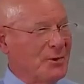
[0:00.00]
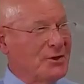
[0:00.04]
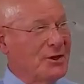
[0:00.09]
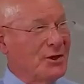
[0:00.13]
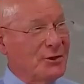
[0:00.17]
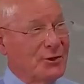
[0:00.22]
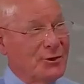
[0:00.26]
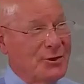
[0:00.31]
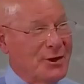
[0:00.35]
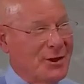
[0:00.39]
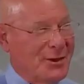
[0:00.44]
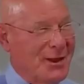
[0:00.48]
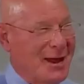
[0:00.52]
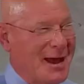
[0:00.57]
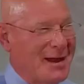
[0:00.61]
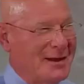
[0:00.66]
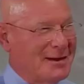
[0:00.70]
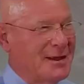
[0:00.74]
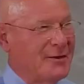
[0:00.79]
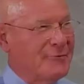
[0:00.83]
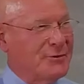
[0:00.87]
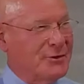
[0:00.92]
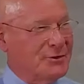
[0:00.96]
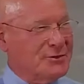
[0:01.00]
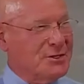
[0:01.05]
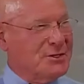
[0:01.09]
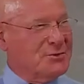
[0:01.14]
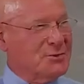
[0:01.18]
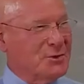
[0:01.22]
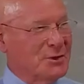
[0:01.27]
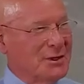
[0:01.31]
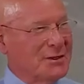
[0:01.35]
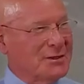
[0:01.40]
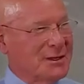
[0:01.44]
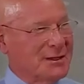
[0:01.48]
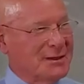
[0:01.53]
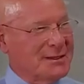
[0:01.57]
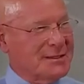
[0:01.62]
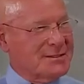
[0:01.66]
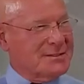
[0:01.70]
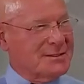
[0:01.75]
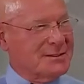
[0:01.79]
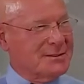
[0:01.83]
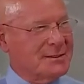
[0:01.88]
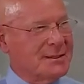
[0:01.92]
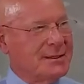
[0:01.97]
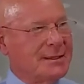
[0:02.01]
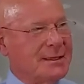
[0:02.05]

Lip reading: you learn a lot if you're just willing to listen.